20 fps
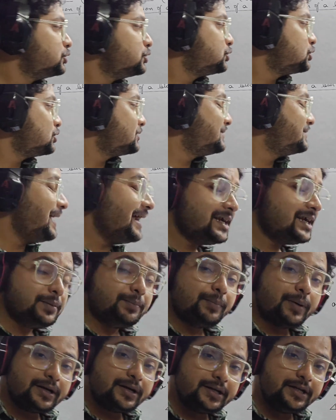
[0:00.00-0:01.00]
So
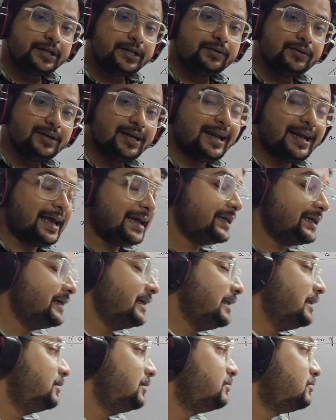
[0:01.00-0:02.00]
that particular
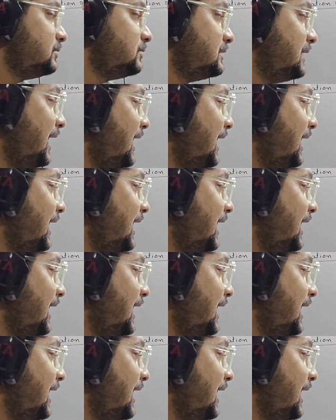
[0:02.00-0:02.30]
angle